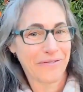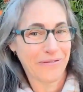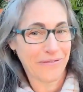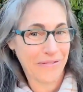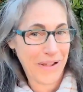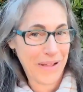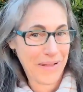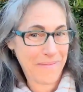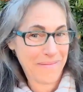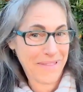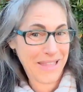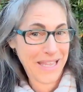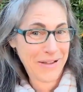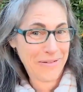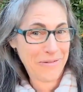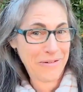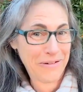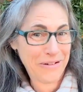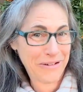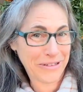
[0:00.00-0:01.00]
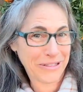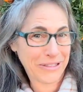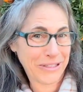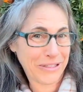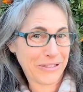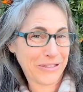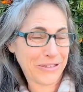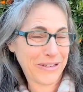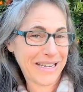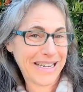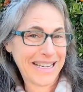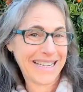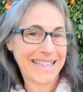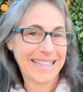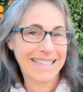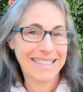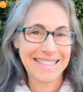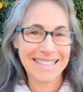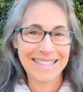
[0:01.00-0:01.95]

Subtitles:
from the orange tree.